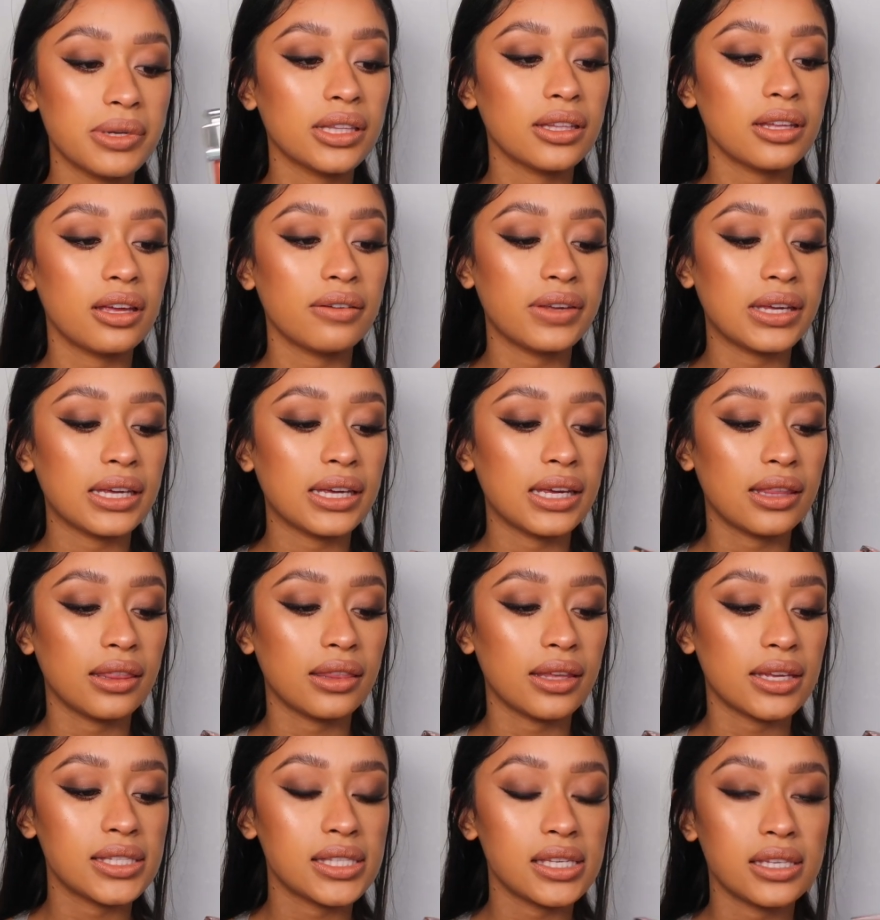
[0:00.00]
been loving
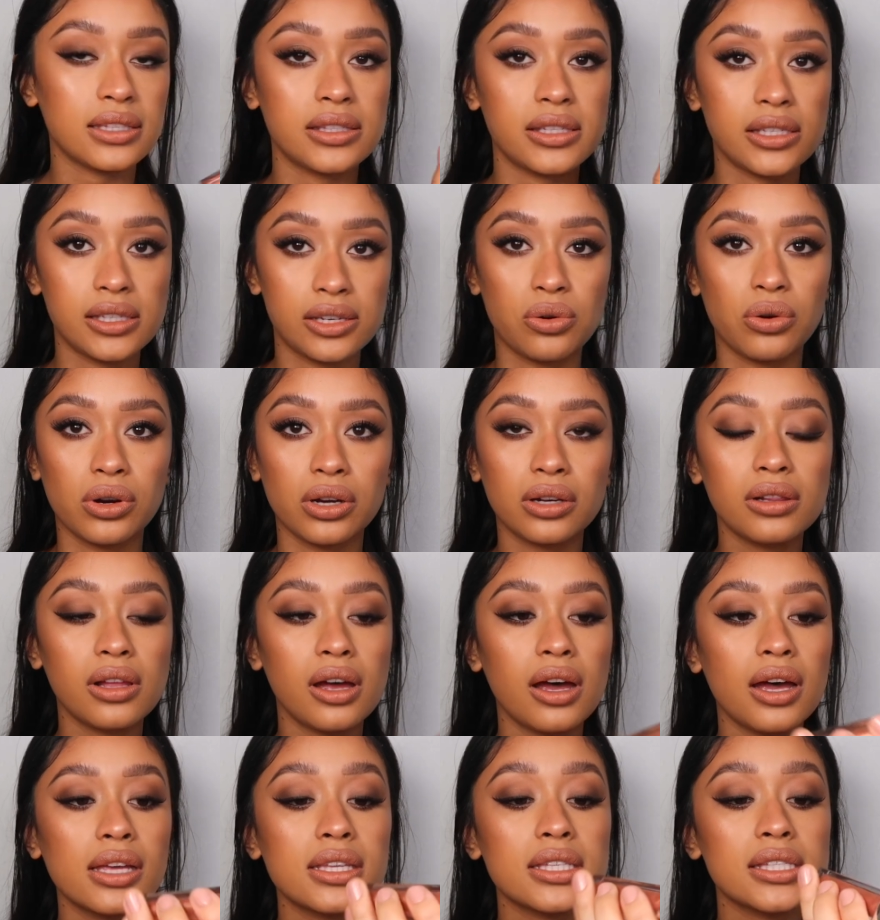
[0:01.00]
this Dior
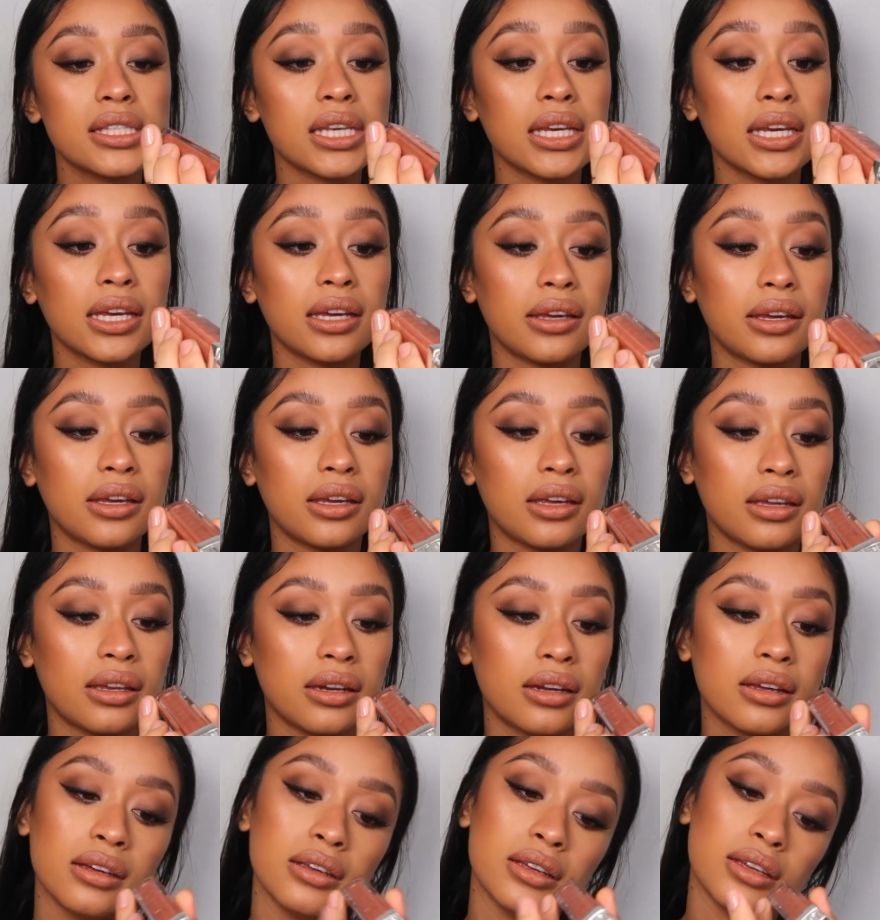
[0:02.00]
gloss
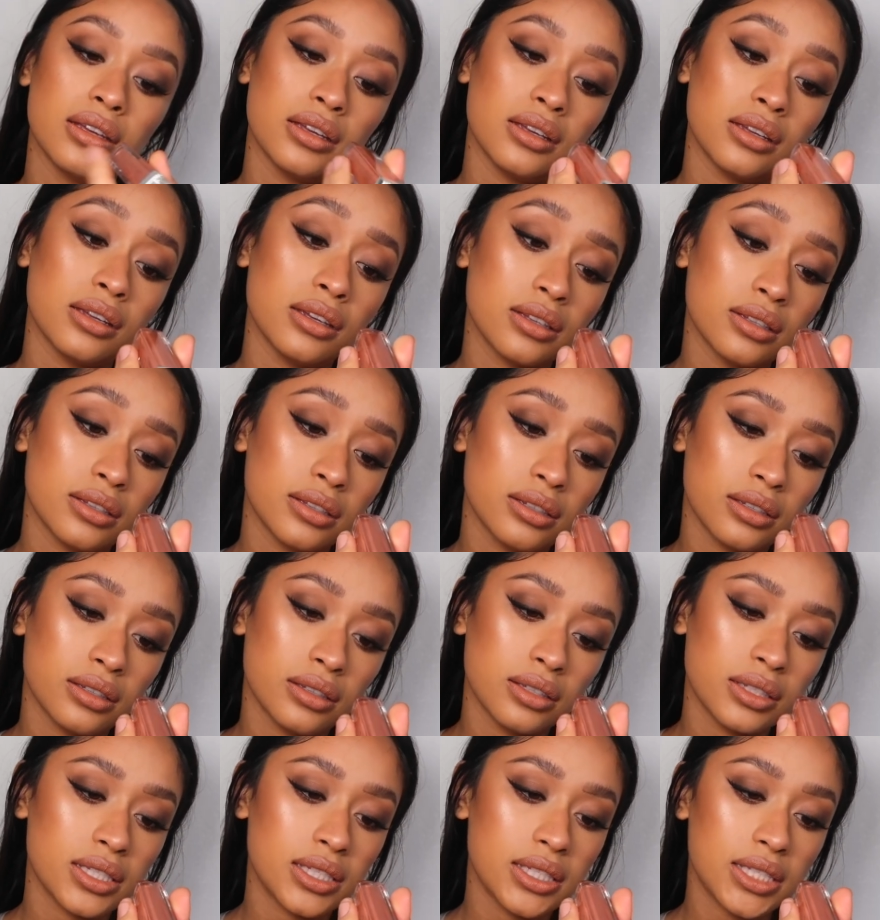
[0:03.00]
in
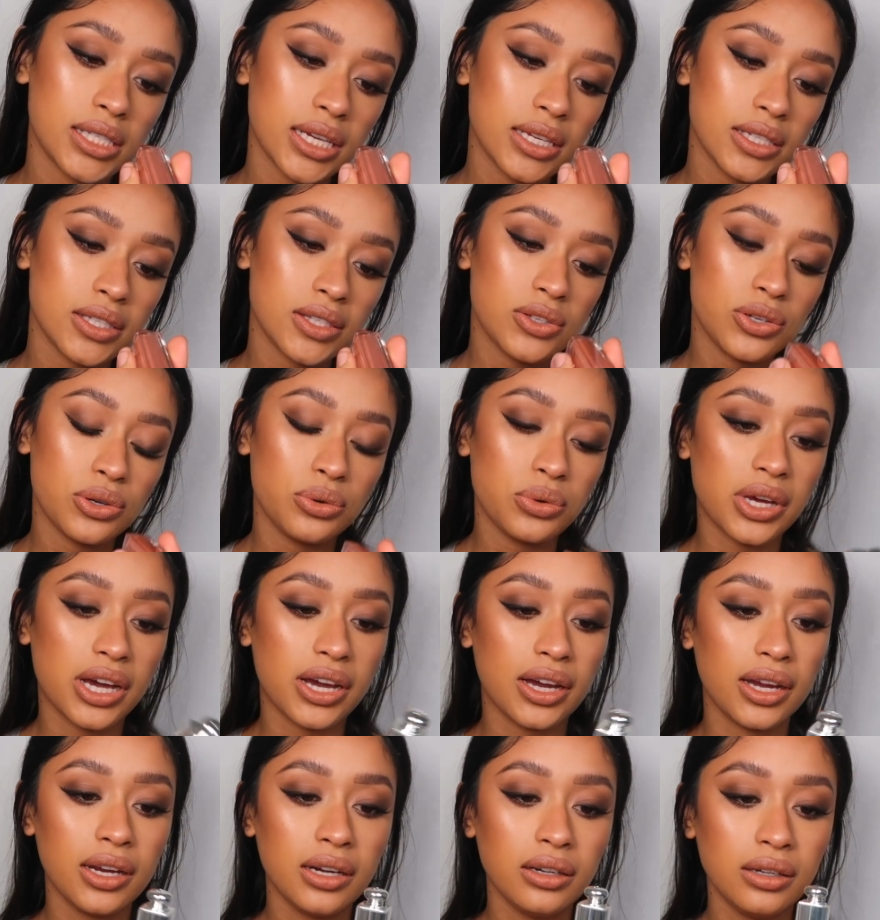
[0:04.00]

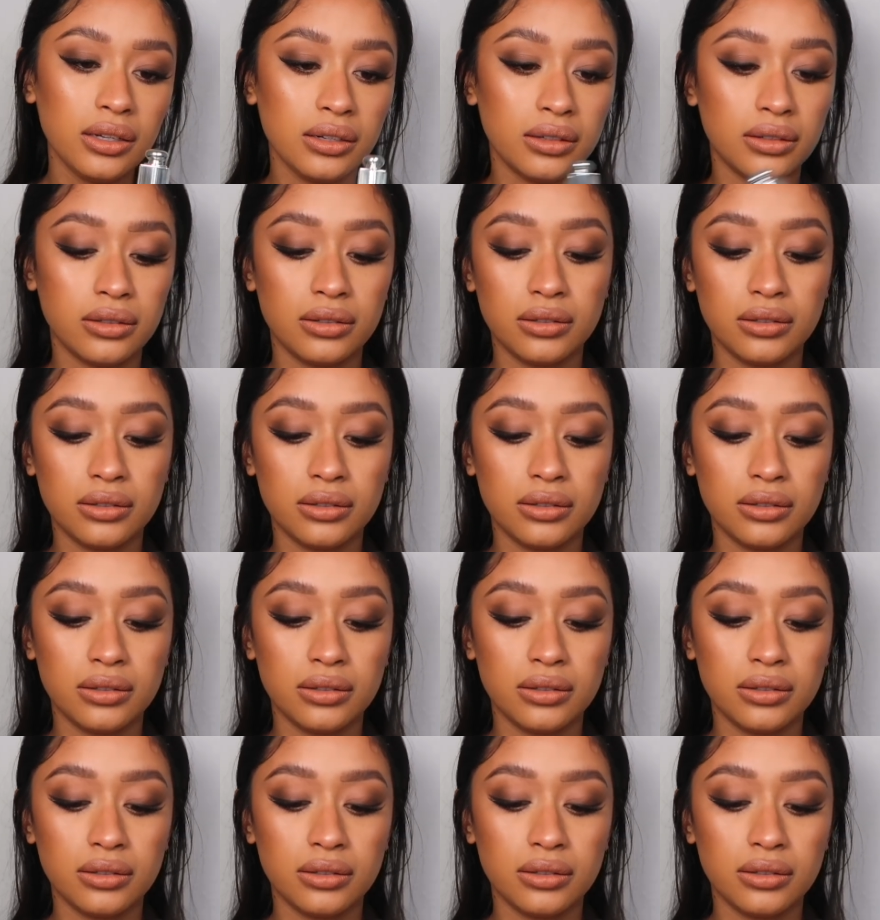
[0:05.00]
629.